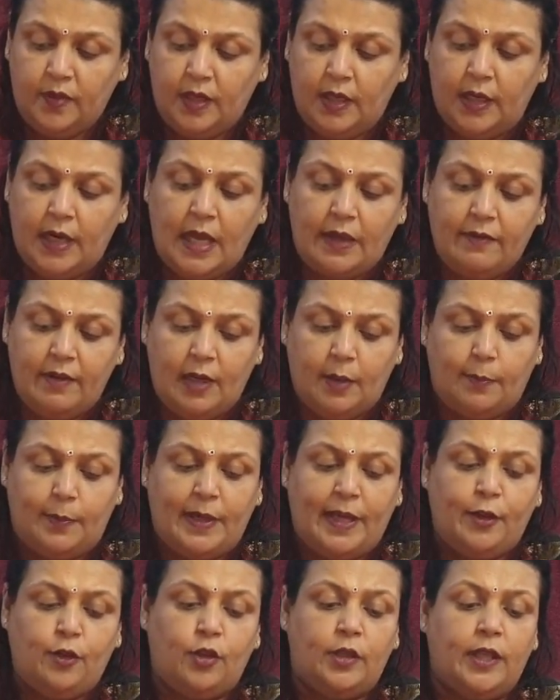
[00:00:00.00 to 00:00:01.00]
and I will
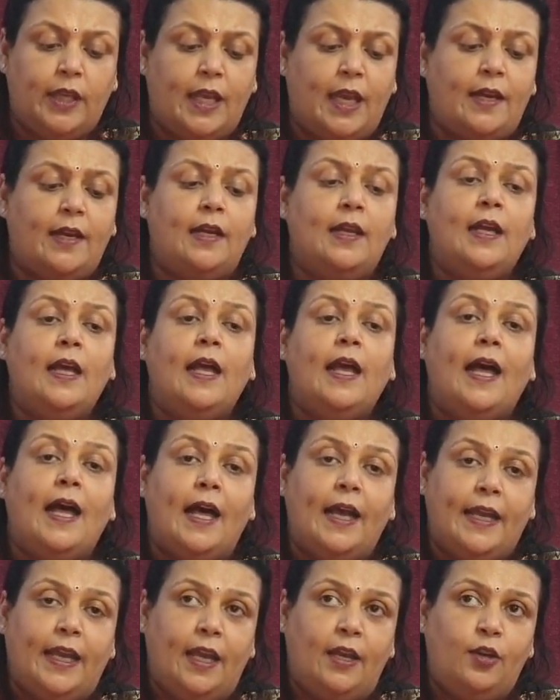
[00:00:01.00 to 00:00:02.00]
apply it on the candle.
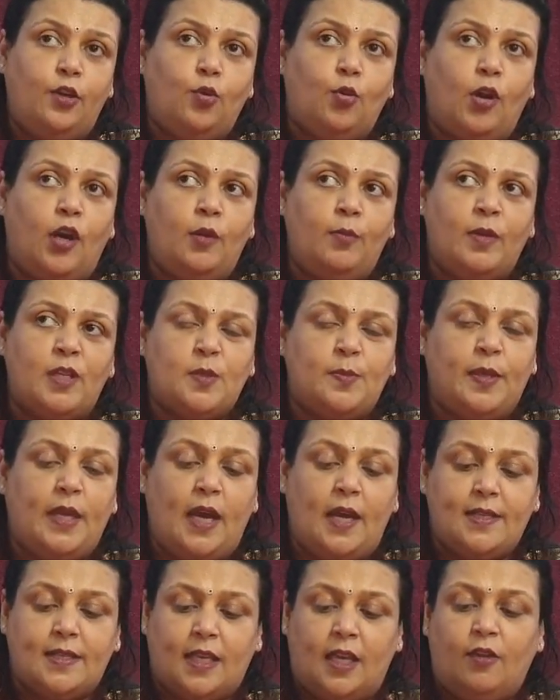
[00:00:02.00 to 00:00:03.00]
Again, you all must be
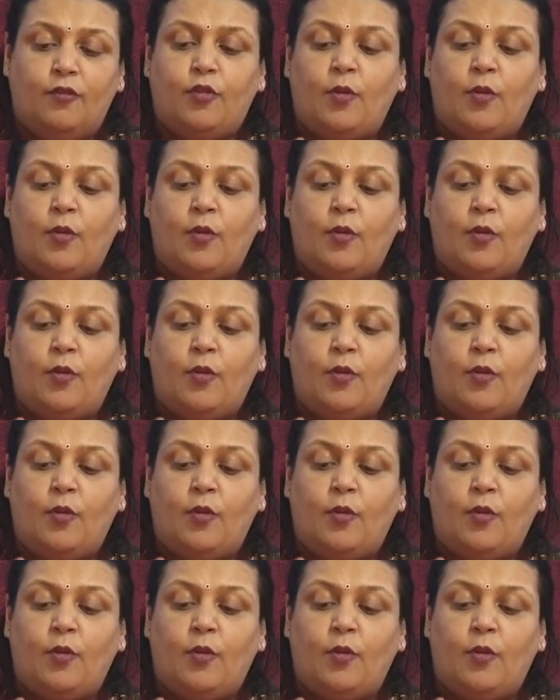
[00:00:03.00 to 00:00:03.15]
asking